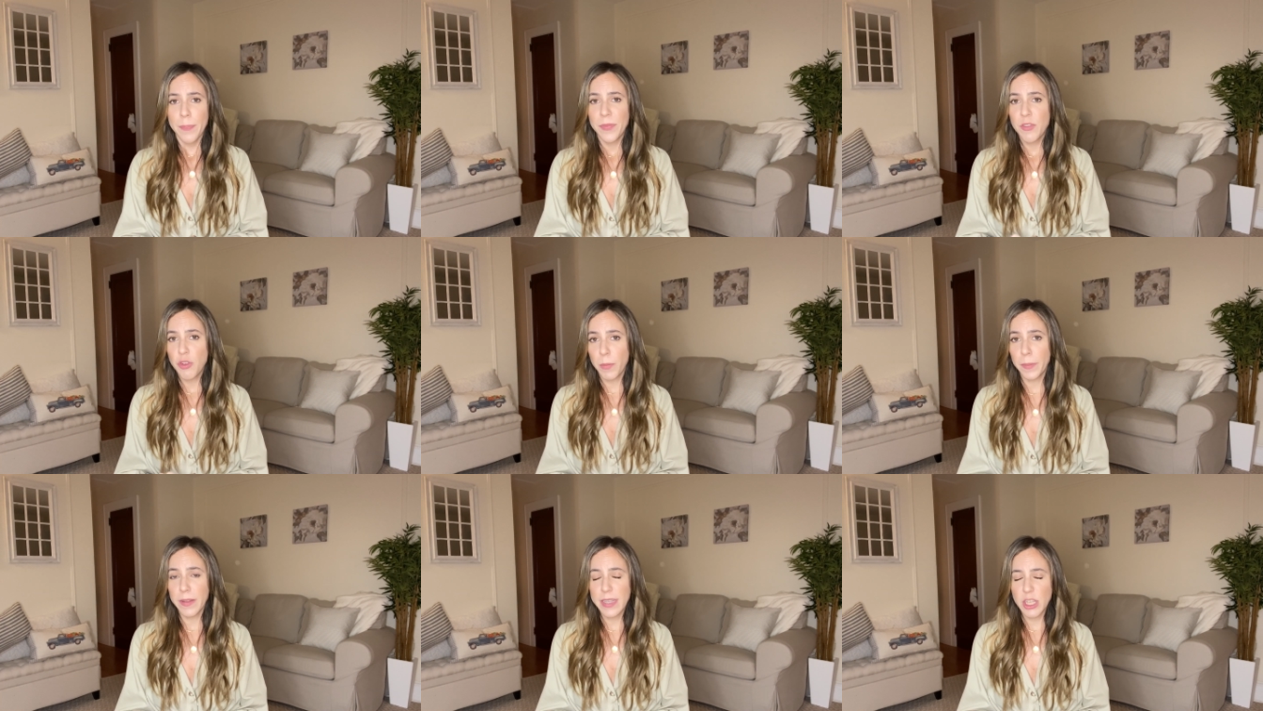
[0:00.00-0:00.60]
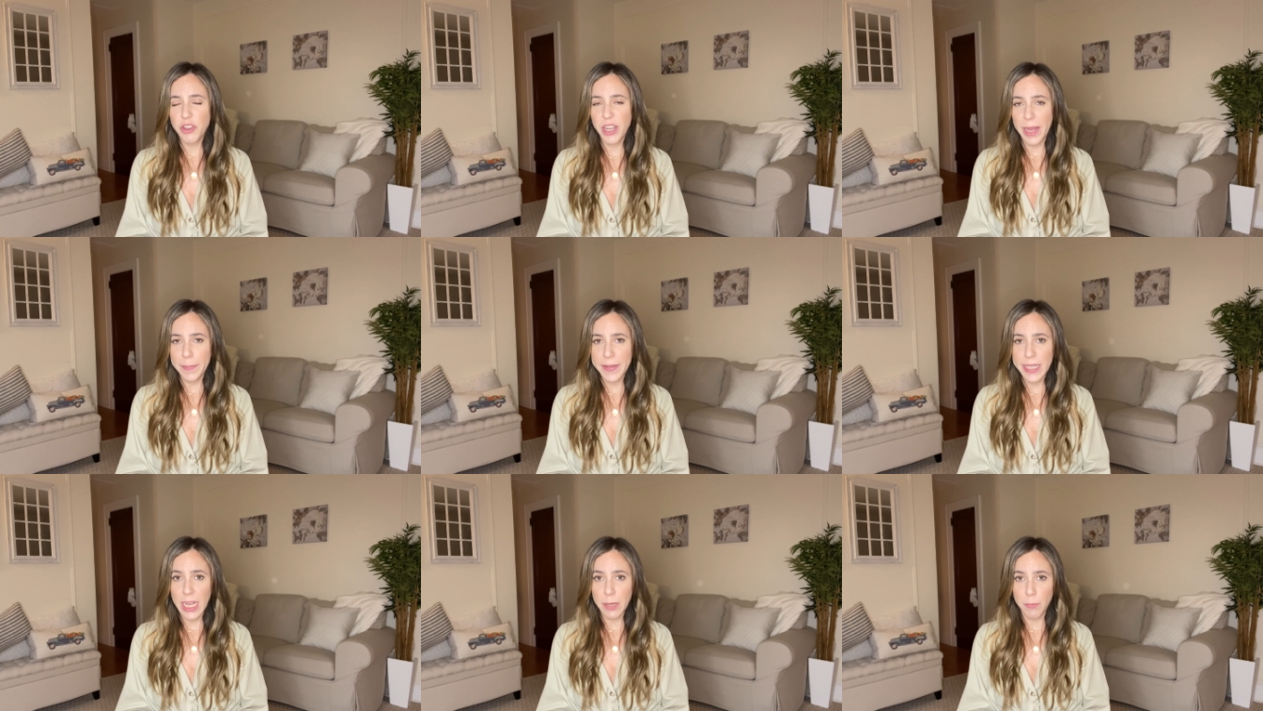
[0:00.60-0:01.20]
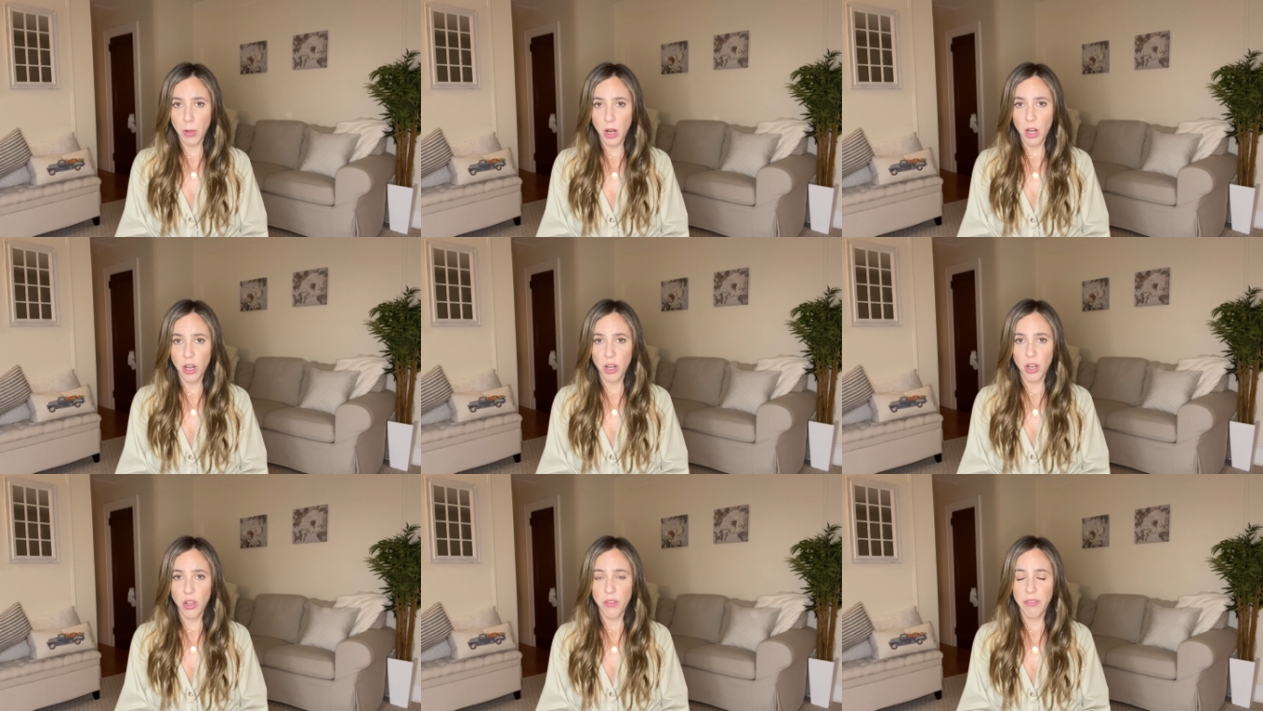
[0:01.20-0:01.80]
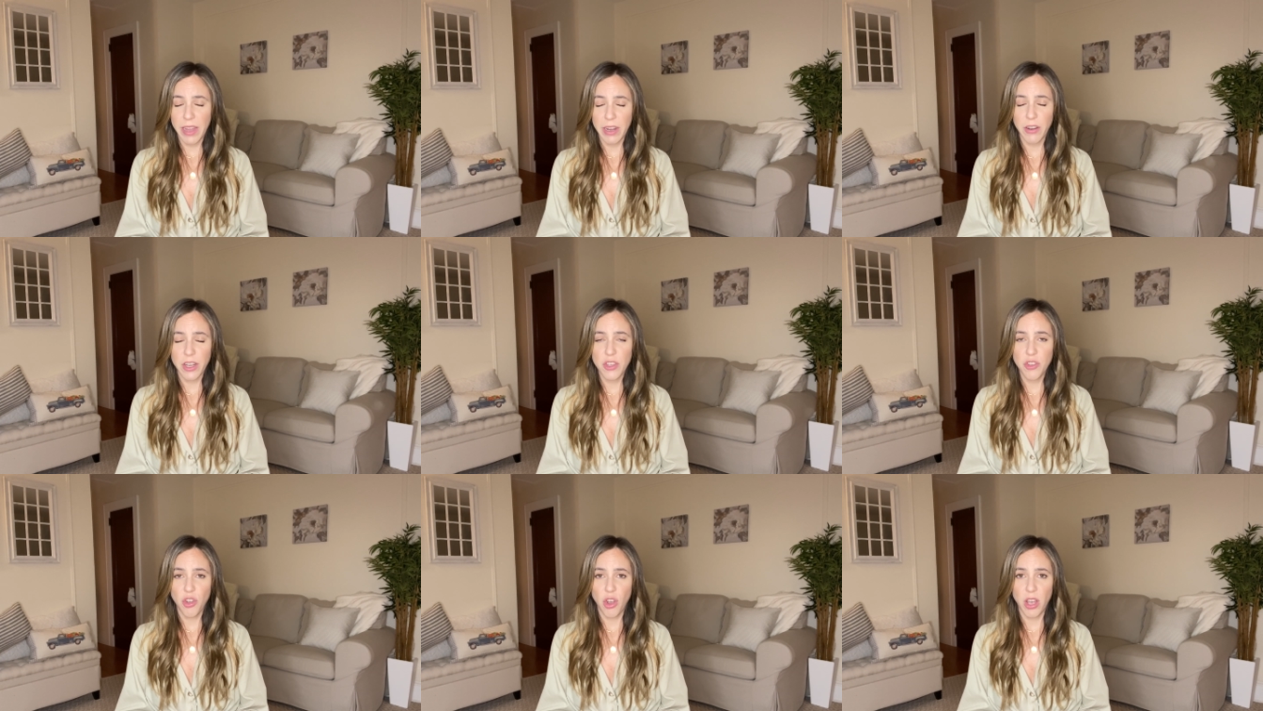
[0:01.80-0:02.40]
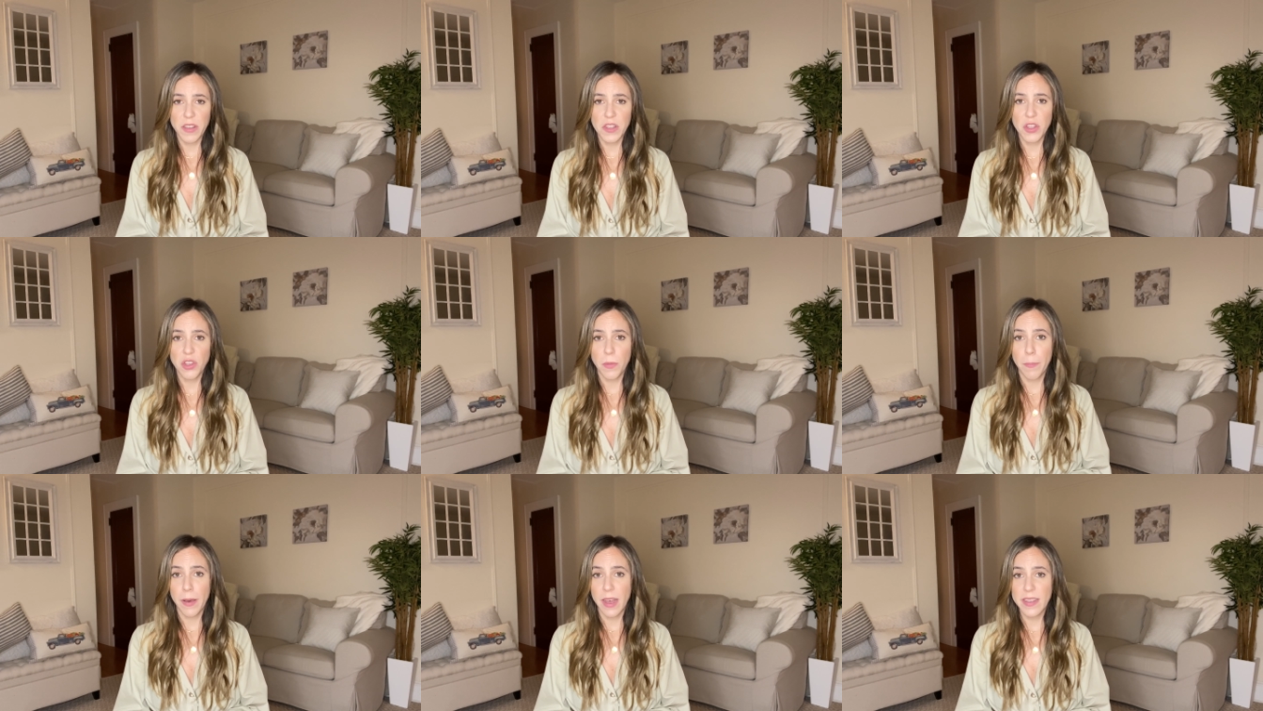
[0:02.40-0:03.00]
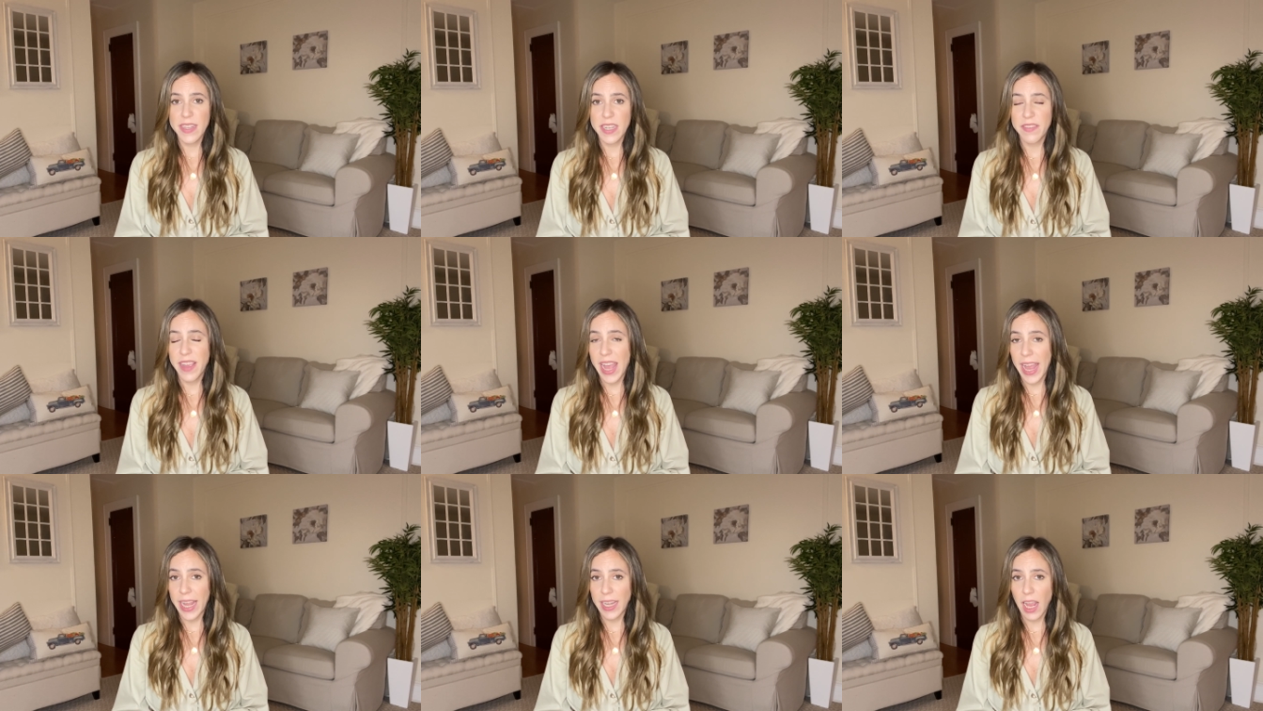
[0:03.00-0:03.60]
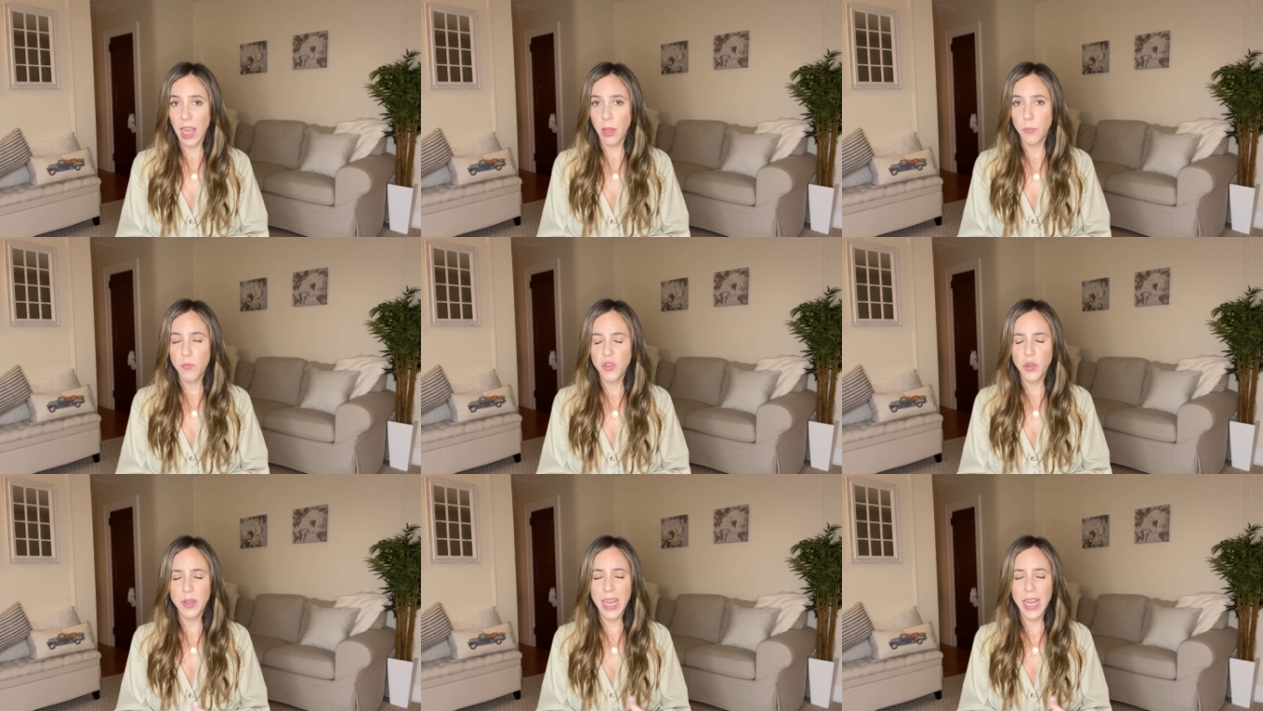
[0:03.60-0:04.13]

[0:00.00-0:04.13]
Triple digit Epstein-Barr virus causes positive ANA. So an